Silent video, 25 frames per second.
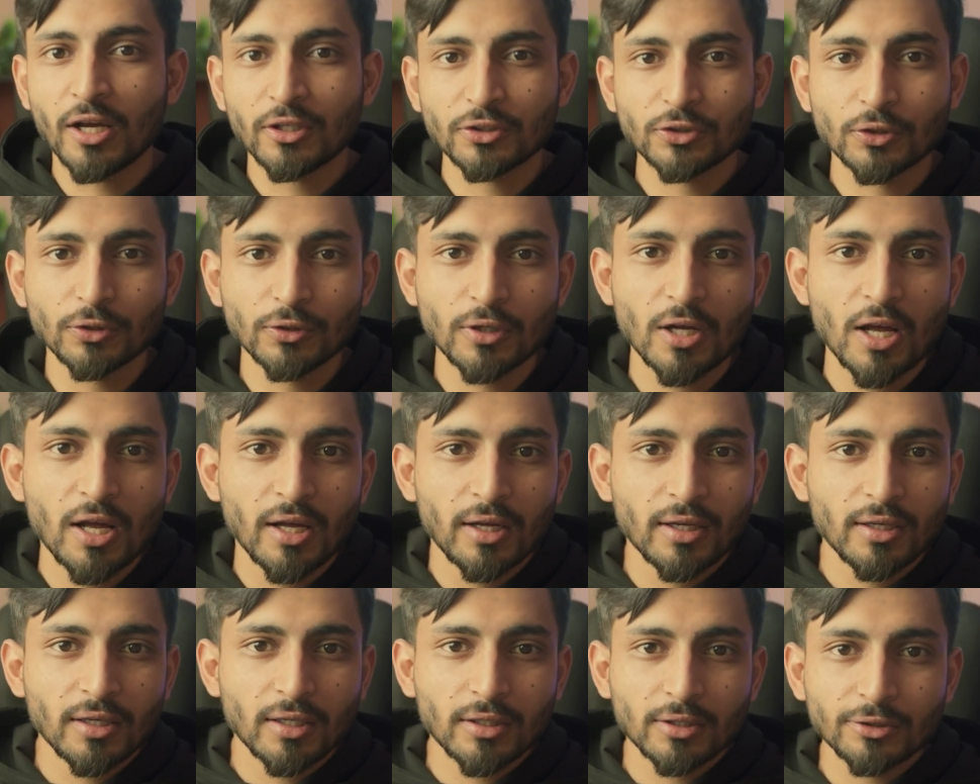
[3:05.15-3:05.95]
So
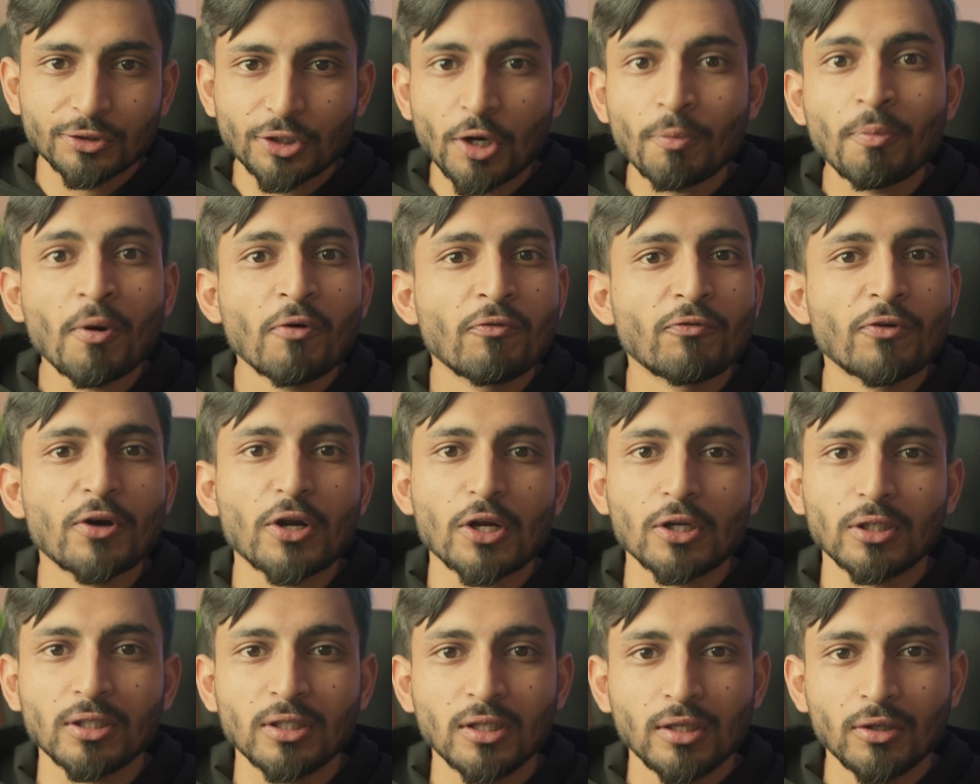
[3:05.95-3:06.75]
top of
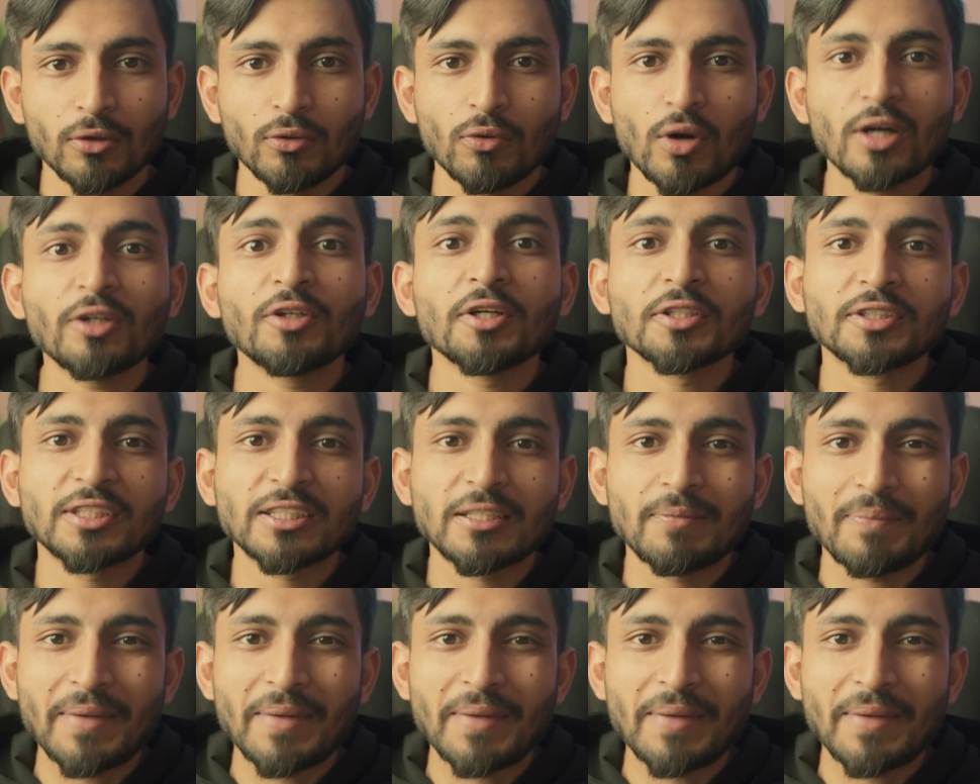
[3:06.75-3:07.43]
funnel, what does it